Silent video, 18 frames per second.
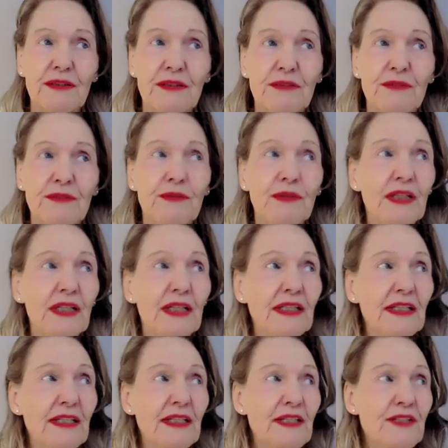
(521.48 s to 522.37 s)
what
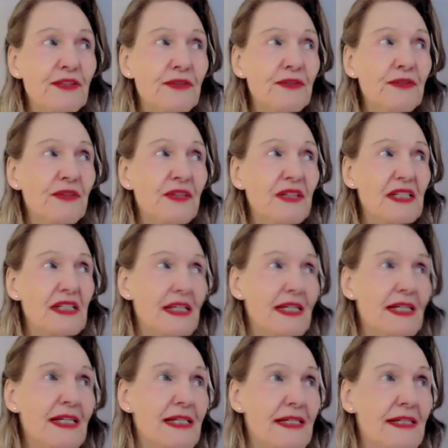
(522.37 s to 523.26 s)
can I do that's
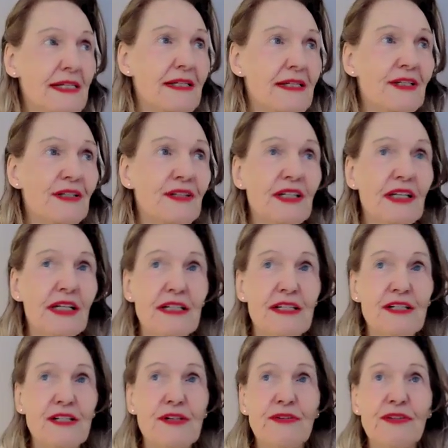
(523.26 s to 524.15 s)
easy today
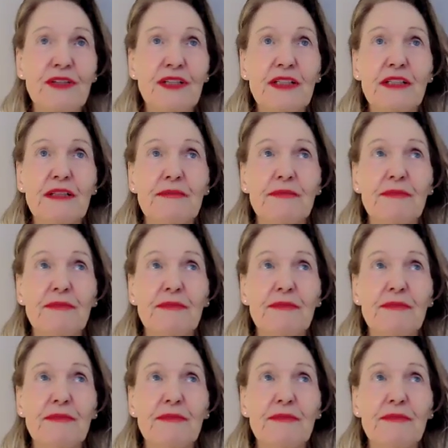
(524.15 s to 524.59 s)
so that,